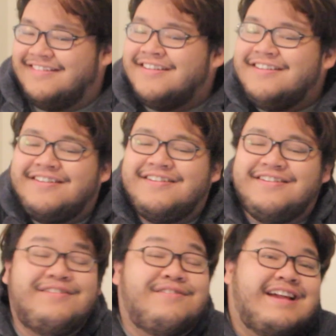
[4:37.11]

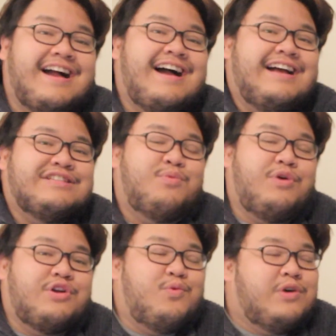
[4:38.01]
Oh, guys,
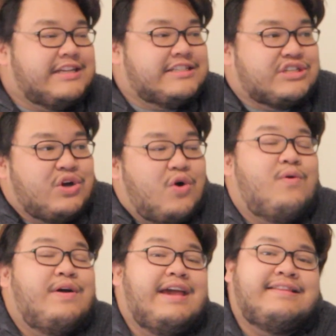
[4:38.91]
101 is
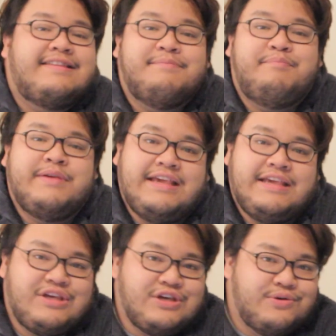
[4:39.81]
going to
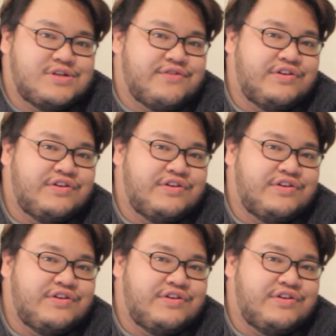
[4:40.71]
be huge.